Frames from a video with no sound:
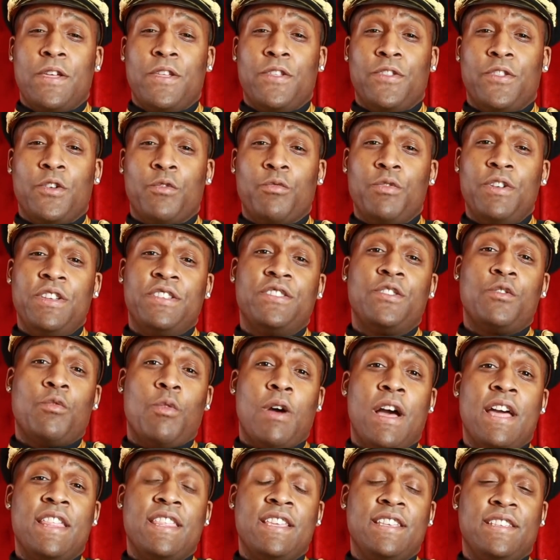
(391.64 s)
the reason
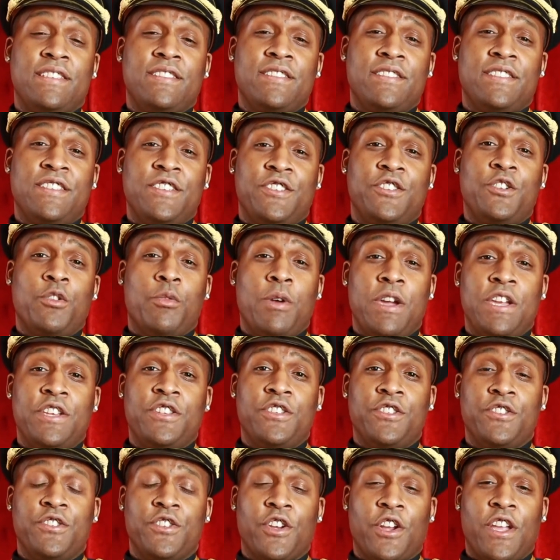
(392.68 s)
why these
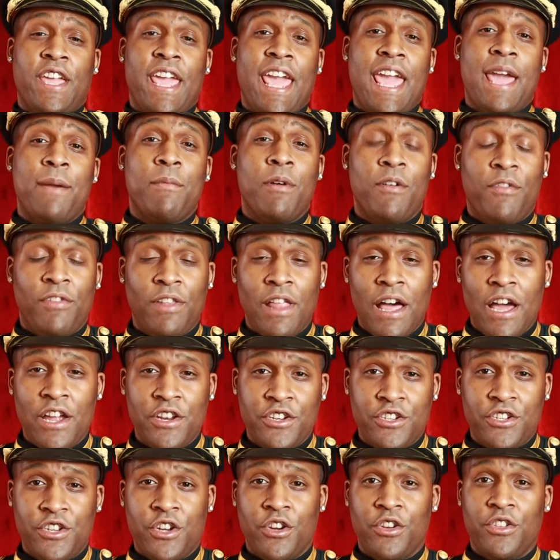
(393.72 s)
situations are
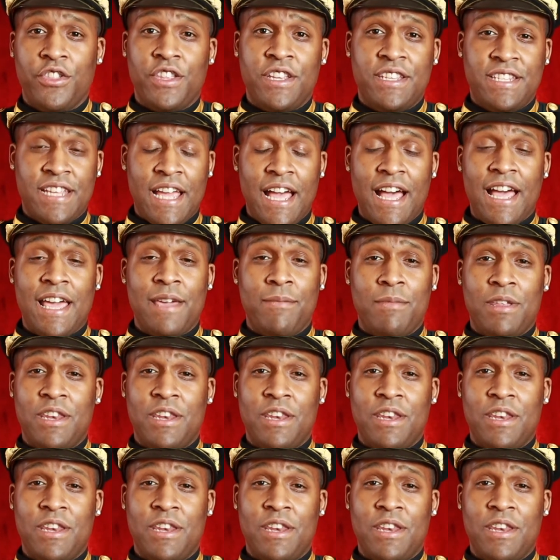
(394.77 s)
camouflaged during the time,